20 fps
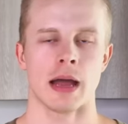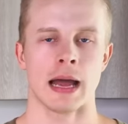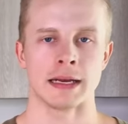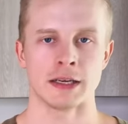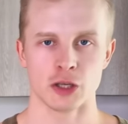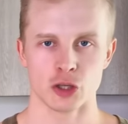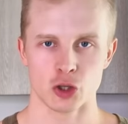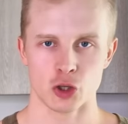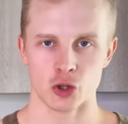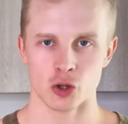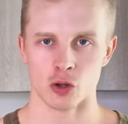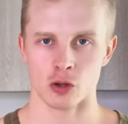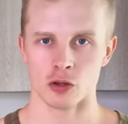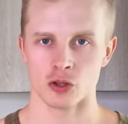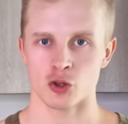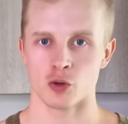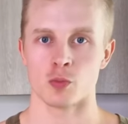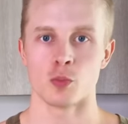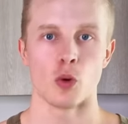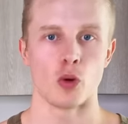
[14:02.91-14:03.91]
additional
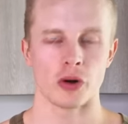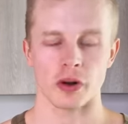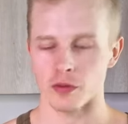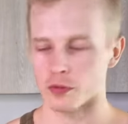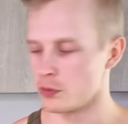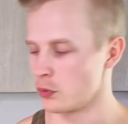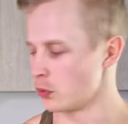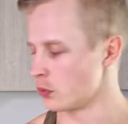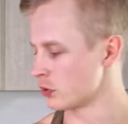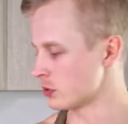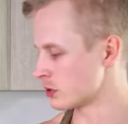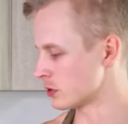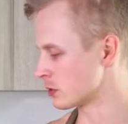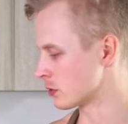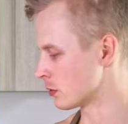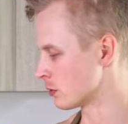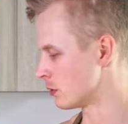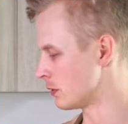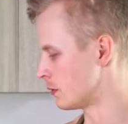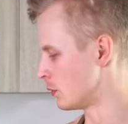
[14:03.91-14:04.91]
supportive foods
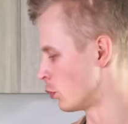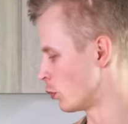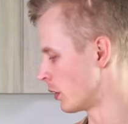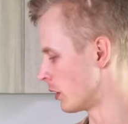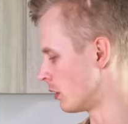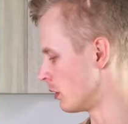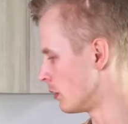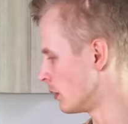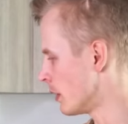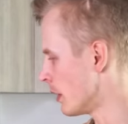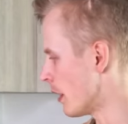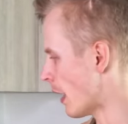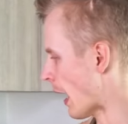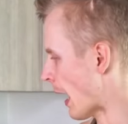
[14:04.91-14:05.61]
if you will